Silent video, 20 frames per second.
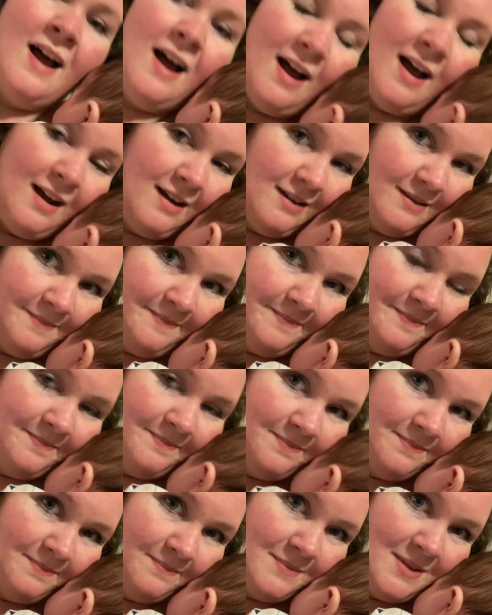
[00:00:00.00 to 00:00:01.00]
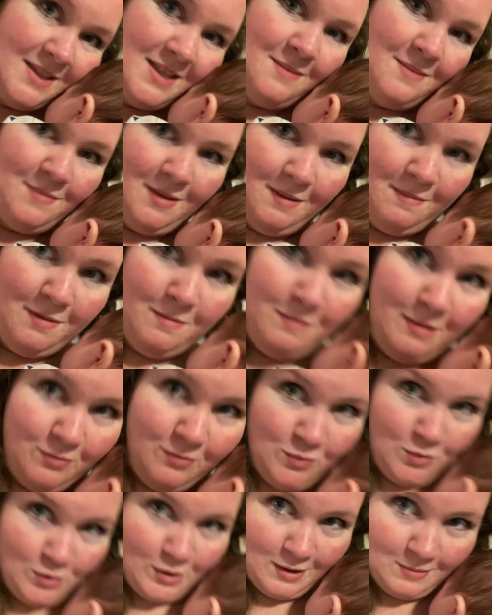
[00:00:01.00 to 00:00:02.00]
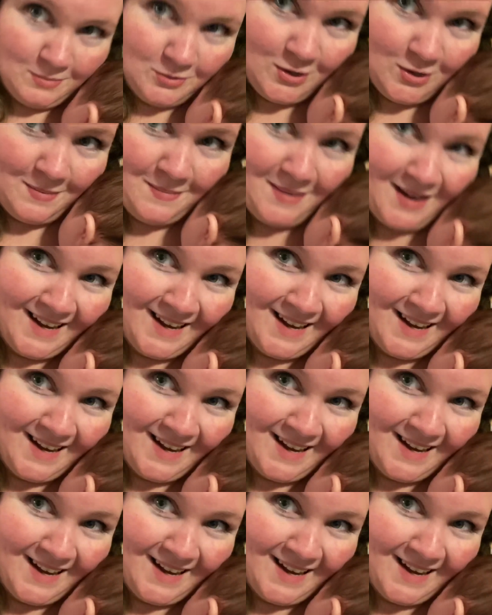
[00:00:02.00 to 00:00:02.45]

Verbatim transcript: Um, but then baby Ben woke up, so I'm back